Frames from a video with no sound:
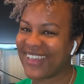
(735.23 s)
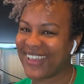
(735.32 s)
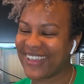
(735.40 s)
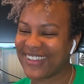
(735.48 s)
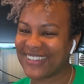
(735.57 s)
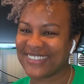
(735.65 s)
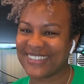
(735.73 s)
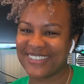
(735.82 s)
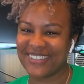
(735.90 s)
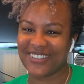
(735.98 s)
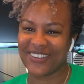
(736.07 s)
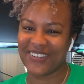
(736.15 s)
and
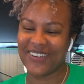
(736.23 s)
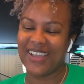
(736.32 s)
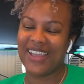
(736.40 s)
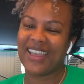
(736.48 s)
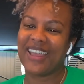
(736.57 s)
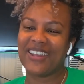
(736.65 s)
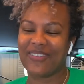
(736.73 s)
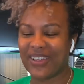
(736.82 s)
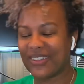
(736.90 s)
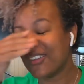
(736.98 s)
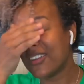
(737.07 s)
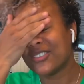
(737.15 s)
you know, anyway,
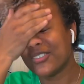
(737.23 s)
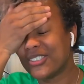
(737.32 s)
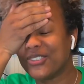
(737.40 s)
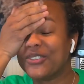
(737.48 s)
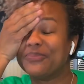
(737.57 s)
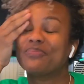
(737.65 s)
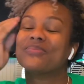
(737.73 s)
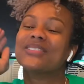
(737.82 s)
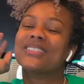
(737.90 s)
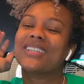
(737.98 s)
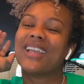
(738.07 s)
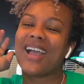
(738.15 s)
long story short,
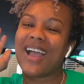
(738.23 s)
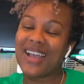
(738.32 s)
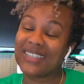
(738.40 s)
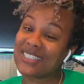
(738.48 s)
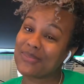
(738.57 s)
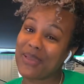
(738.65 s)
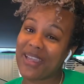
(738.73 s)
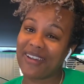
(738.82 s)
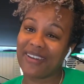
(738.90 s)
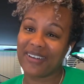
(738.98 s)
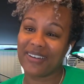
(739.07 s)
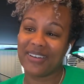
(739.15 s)
I just met
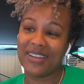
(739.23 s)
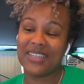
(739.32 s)
her.